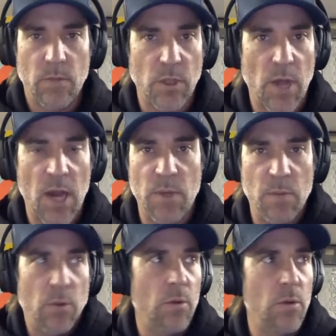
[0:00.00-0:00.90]
There's a lot of
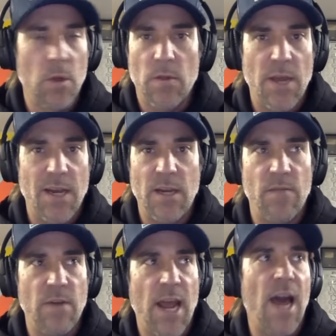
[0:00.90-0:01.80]
people, they
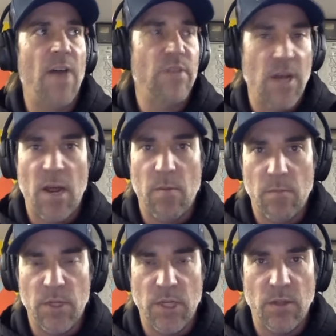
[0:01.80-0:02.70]
didn't even have time
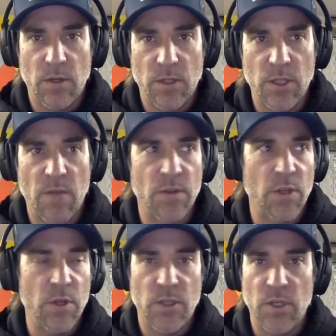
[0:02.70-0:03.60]
to get their stuff.
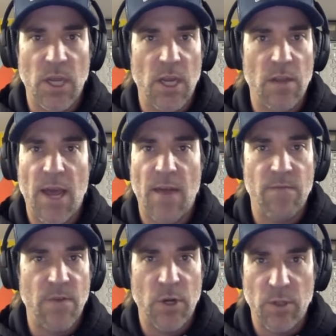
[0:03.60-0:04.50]
And those that did, they
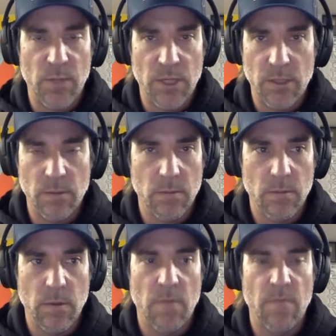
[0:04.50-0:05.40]
had very limited
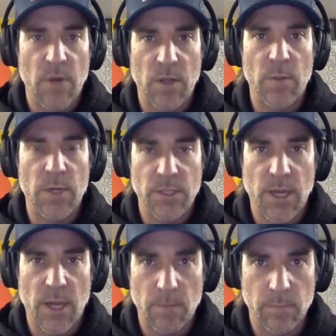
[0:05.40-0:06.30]

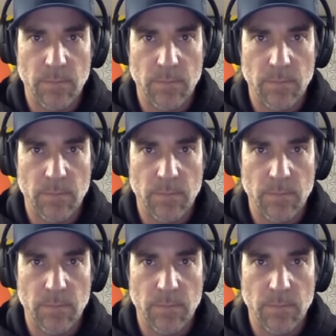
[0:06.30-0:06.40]
time.